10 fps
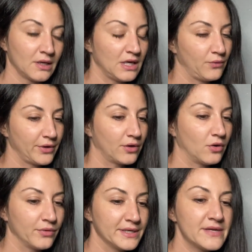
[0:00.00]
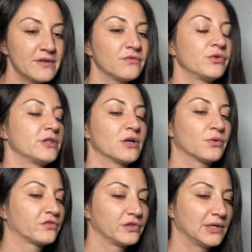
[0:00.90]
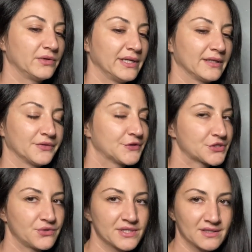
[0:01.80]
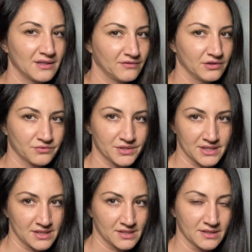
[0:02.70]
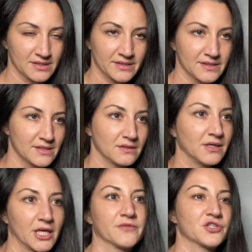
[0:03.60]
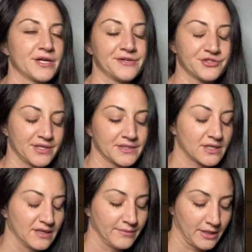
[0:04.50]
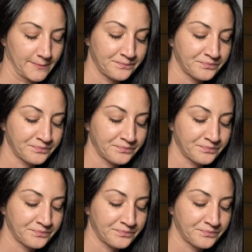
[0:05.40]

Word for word: And we always, even if we think we're flowing, there's always a level of resistance because it's a lot of change that's coming.